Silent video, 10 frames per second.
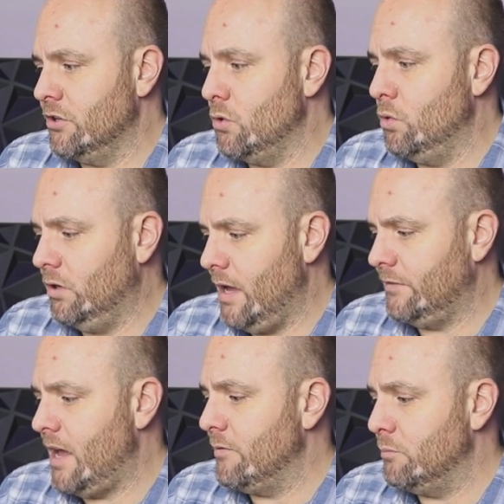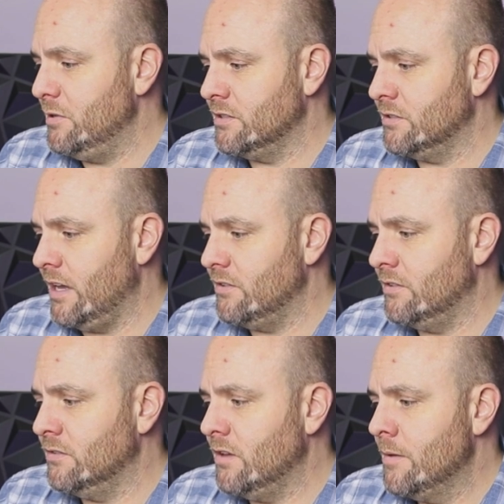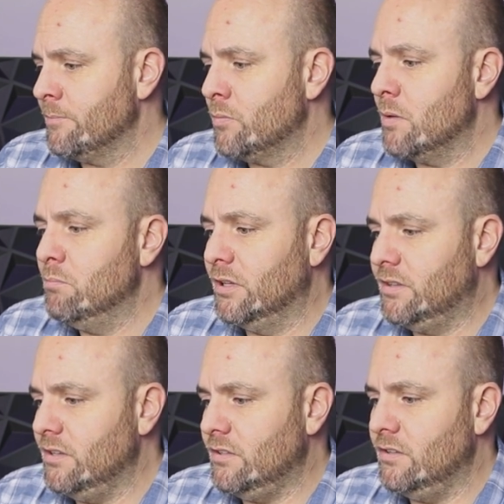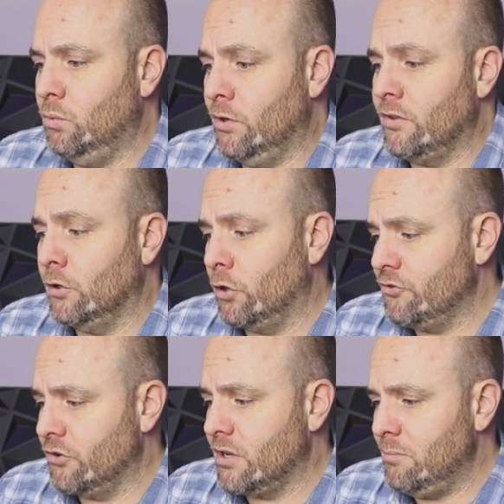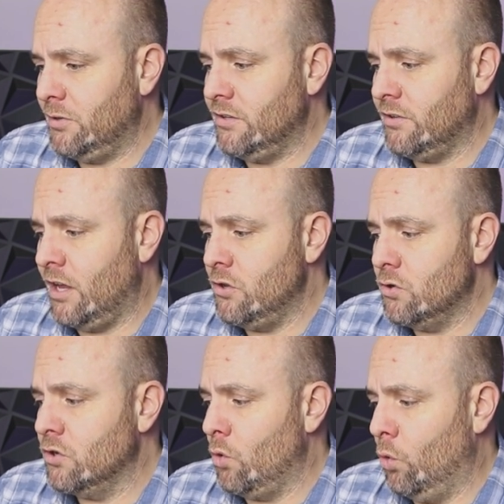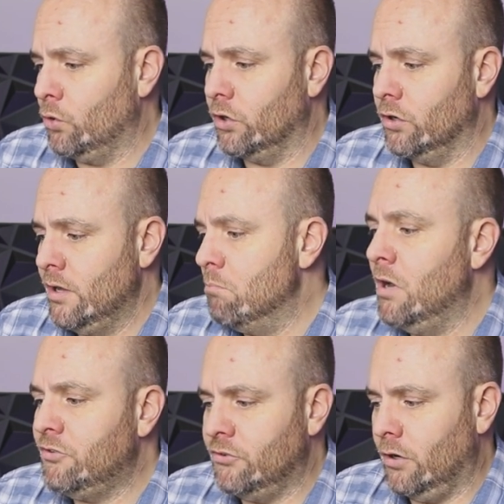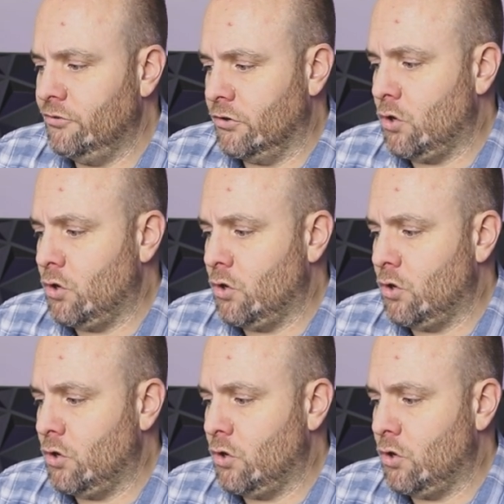You will have to have a business license but this is one of the larger companies and you can order much larger